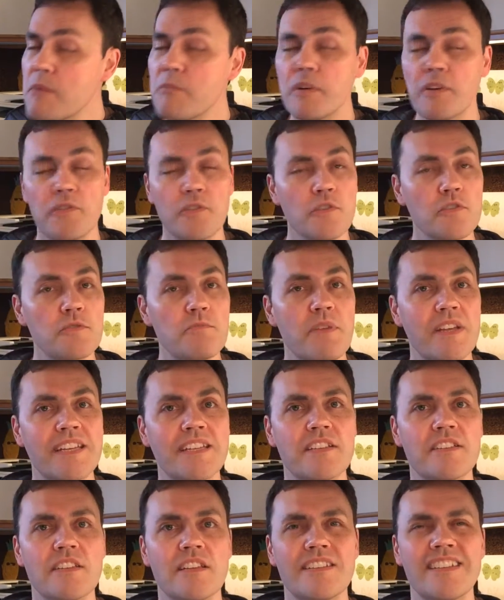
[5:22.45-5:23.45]
but if you're
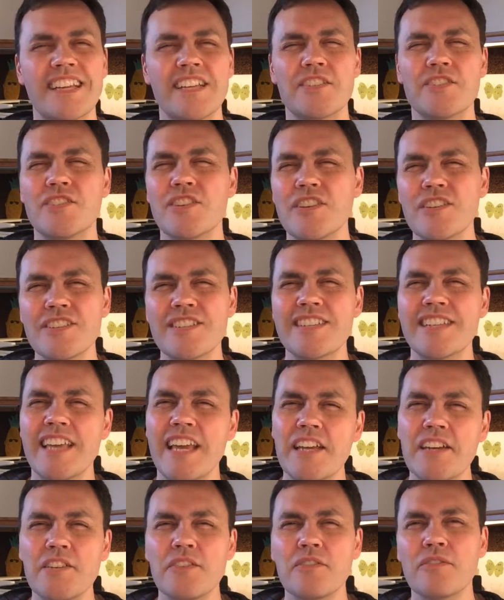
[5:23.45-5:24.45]
spending Sunday just
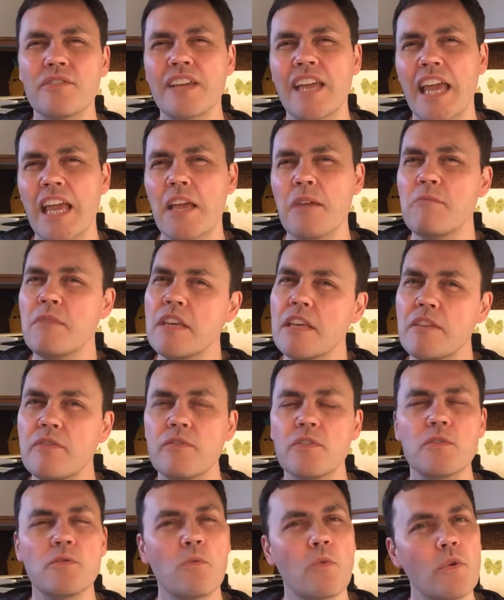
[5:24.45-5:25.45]
getting your game
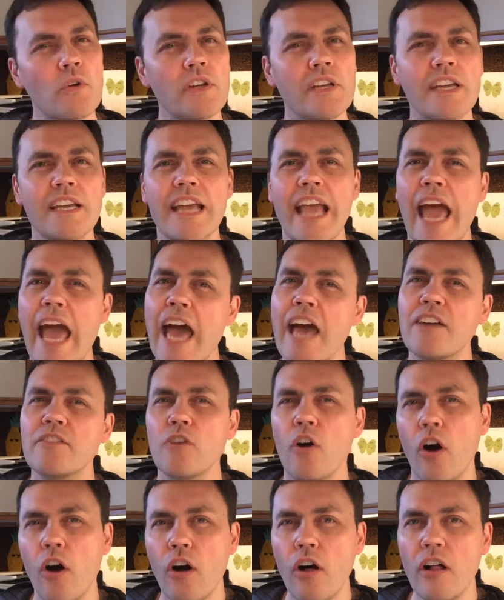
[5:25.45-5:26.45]
even working at
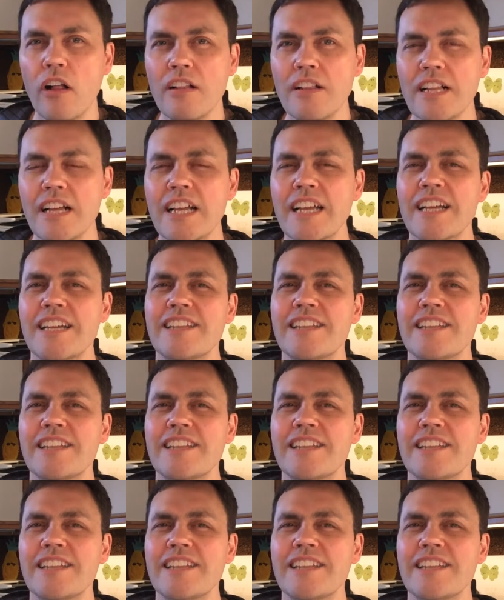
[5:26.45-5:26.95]
all,